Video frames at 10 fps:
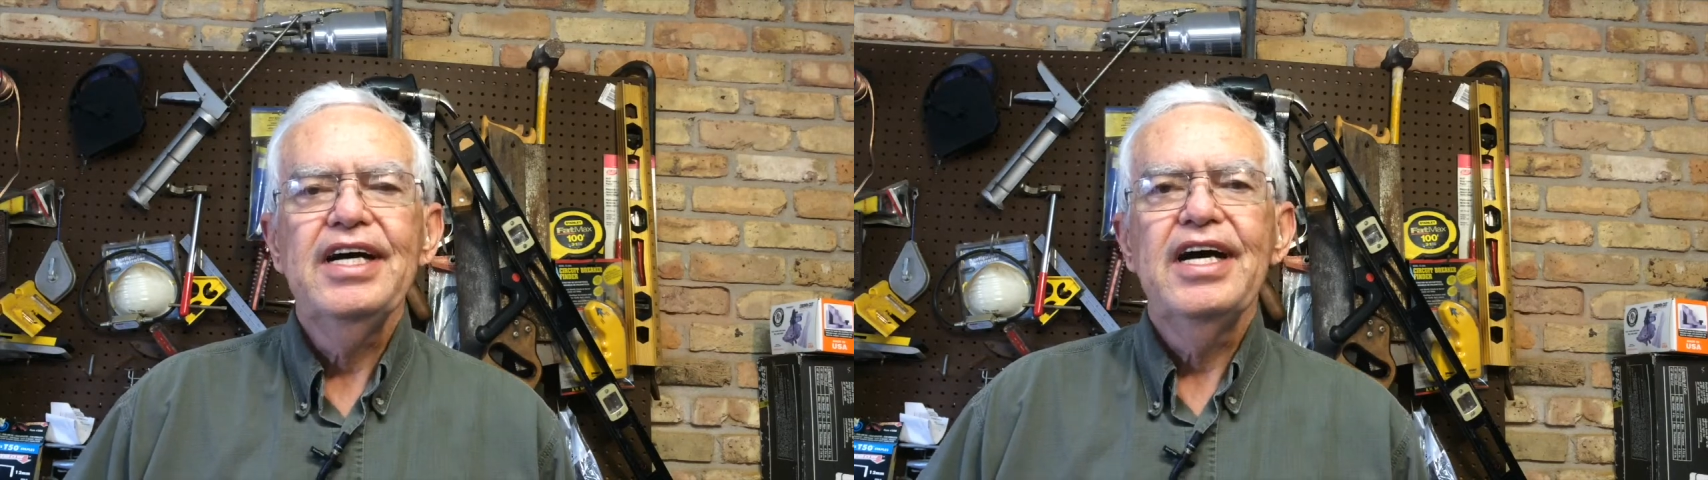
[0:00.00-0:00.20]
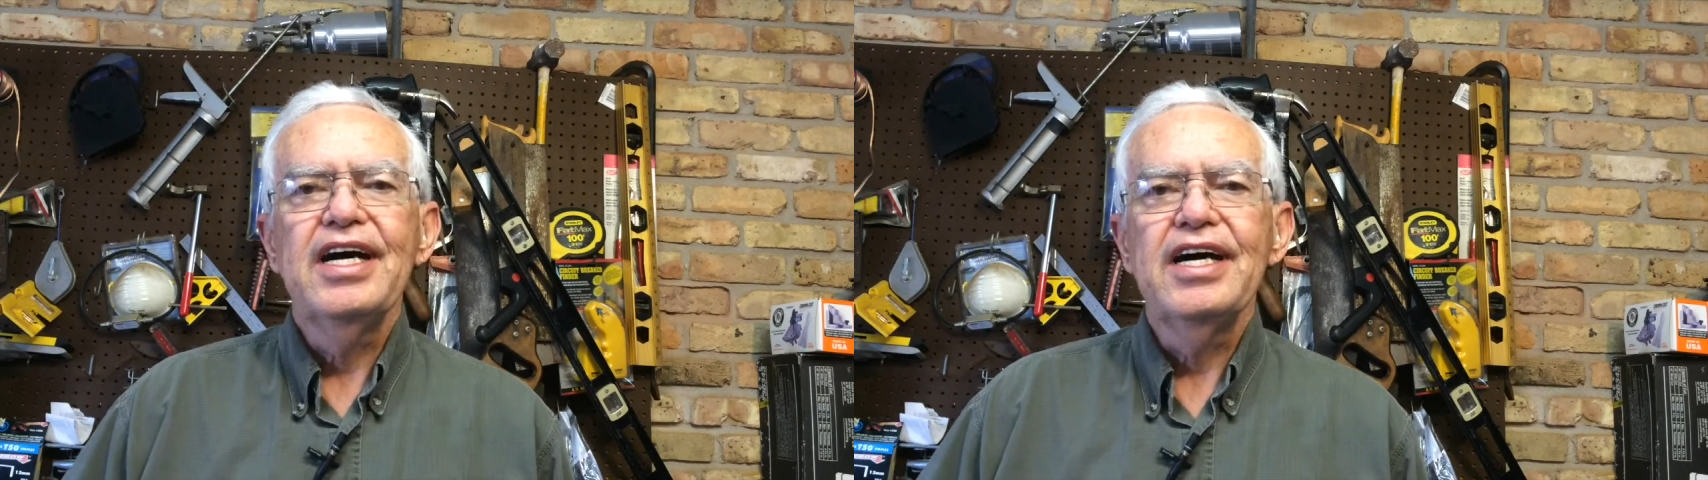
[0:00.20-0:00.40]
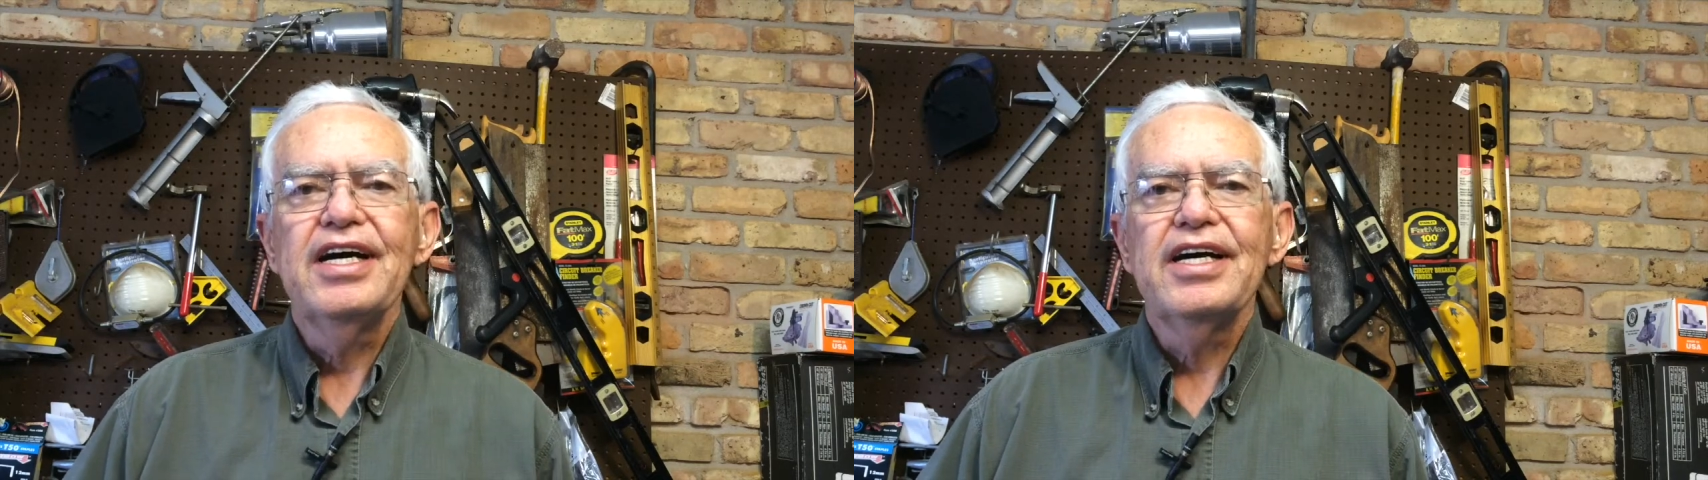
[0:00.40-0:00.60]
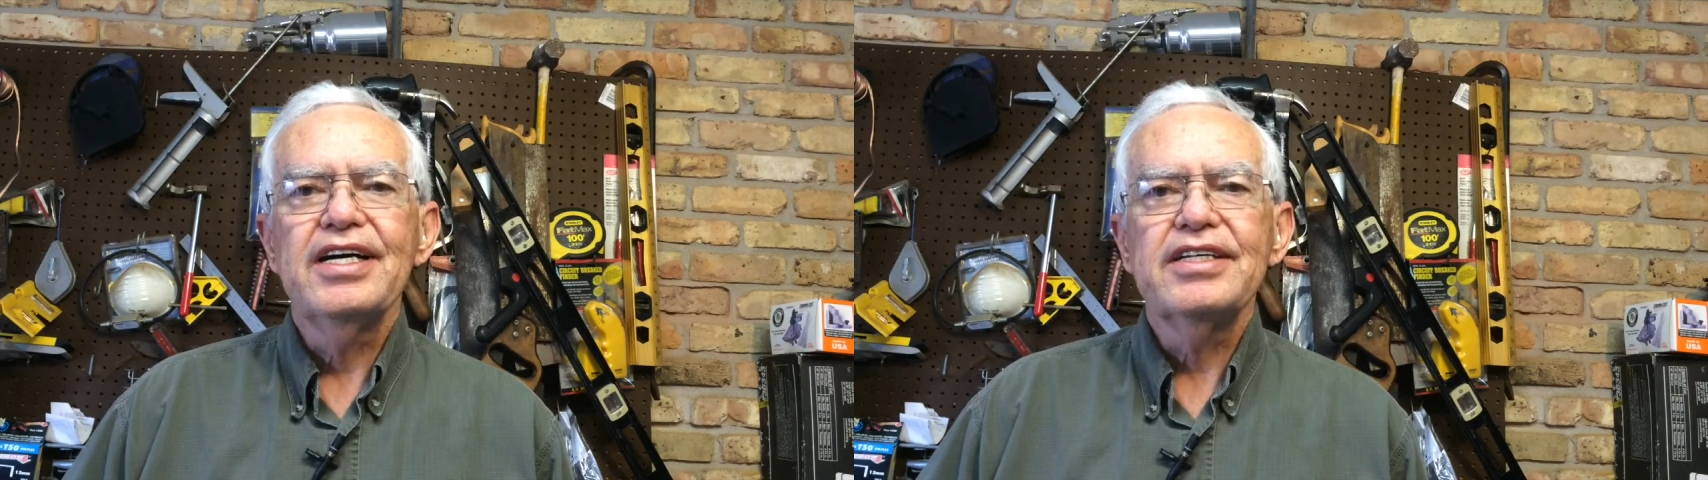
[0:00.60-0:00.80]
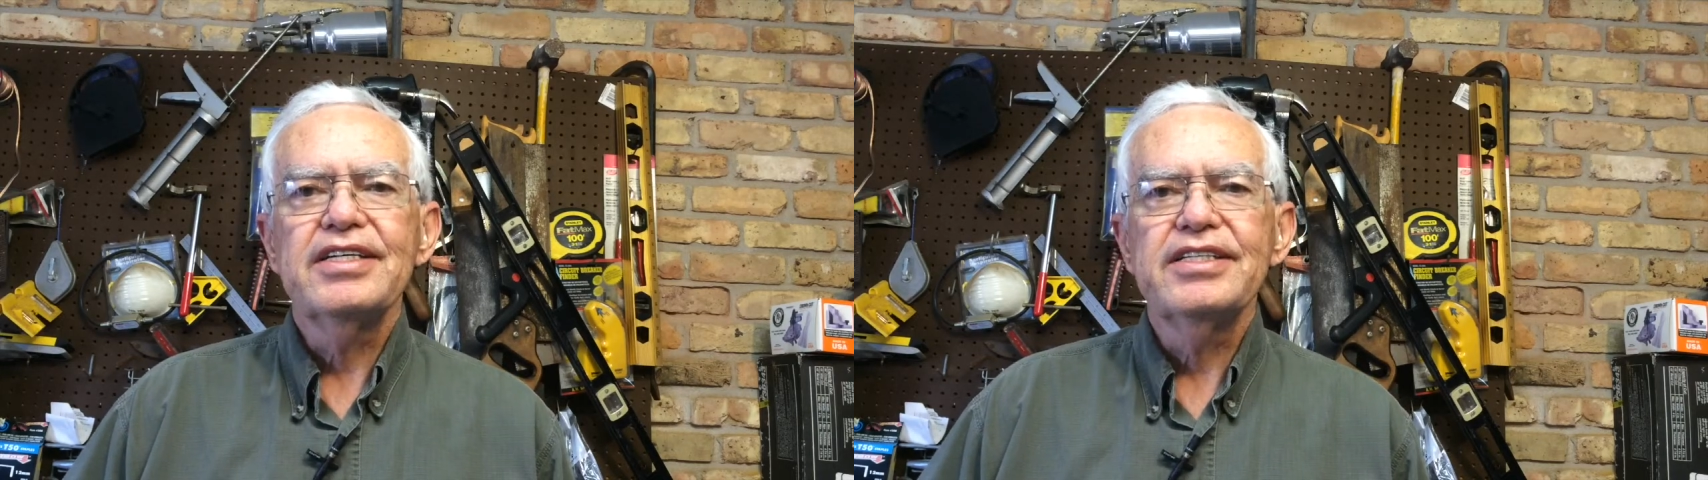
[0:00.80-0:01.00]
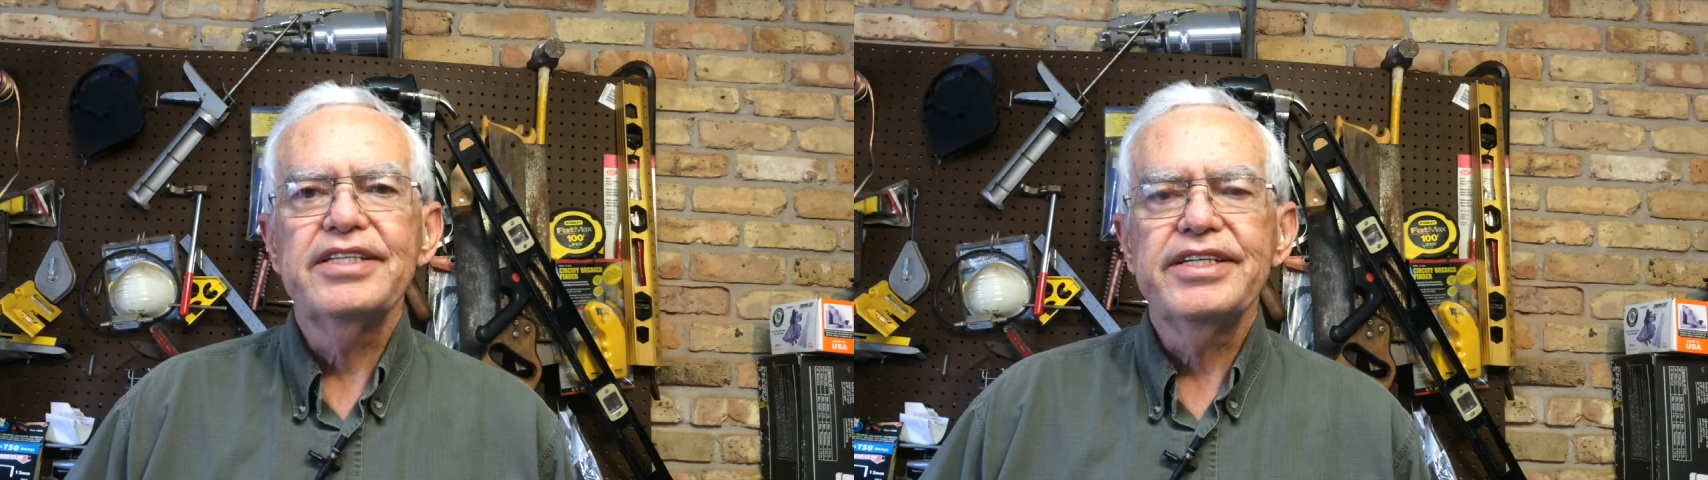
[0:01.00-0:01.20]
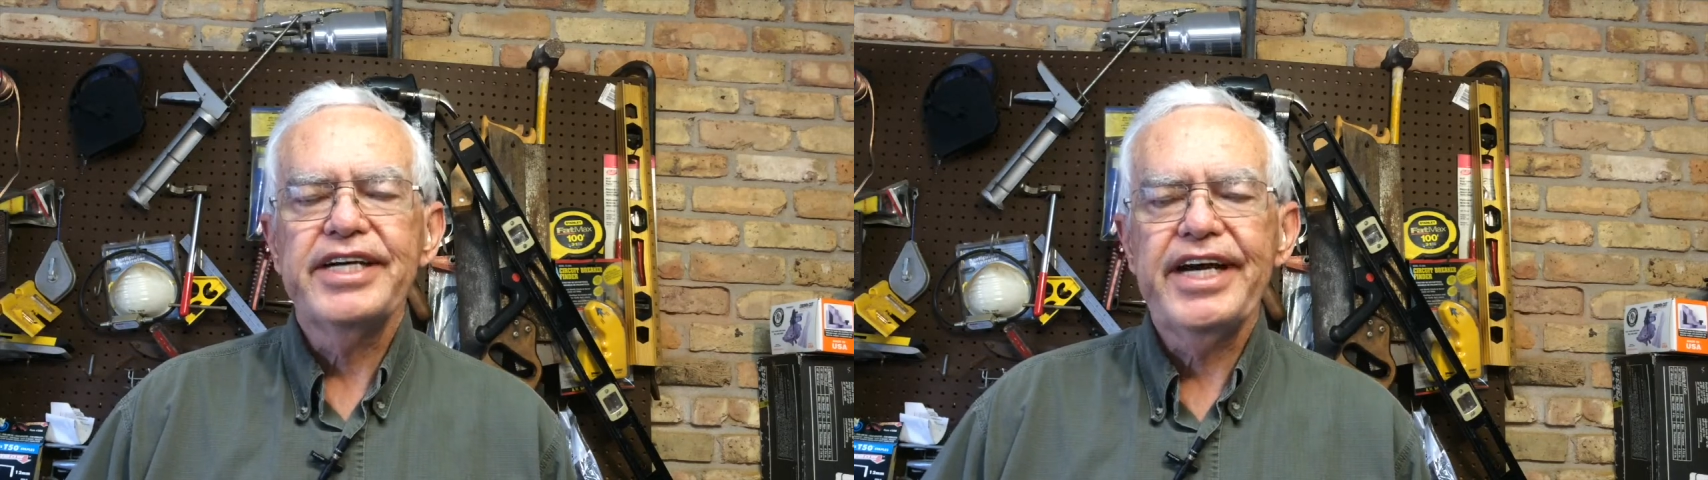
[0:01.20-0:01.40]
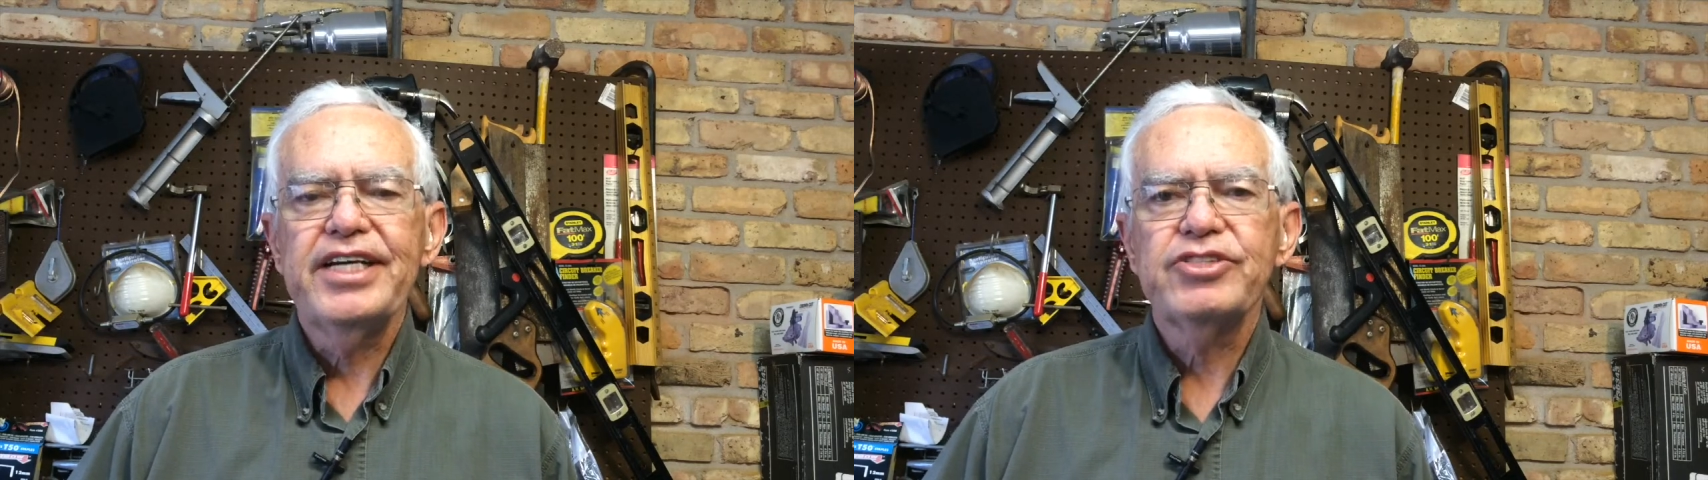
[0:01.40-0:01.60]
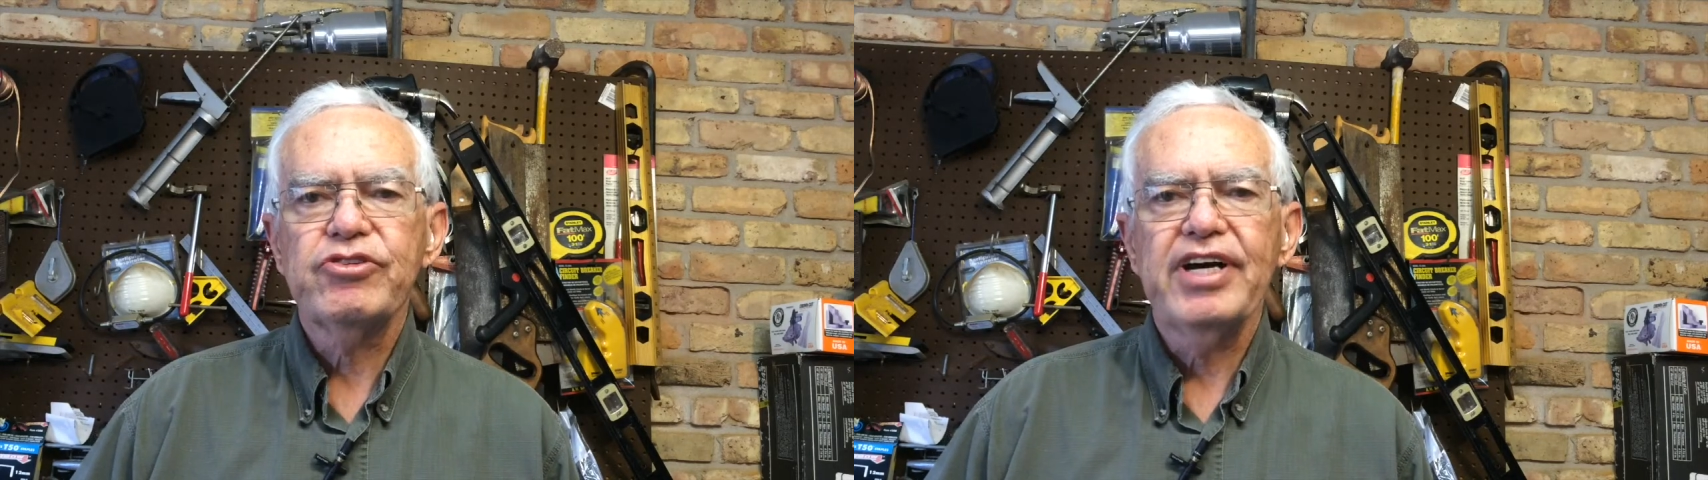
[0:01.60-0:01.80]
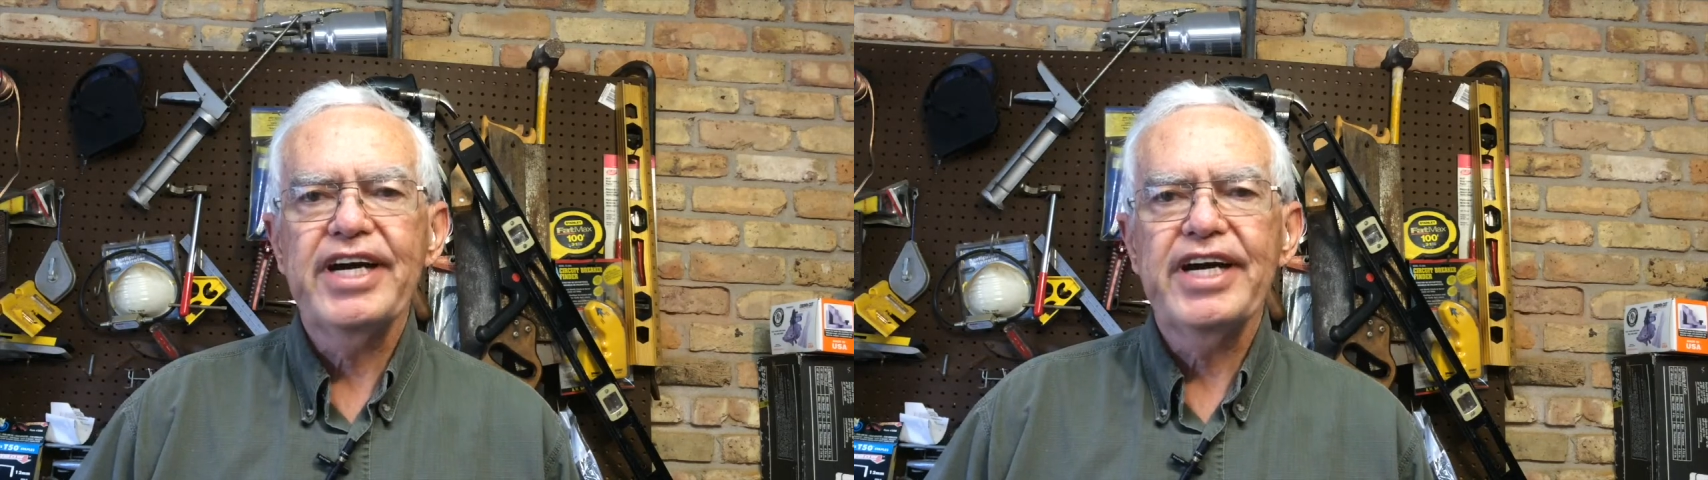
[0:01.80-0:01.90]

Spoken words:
a cancer I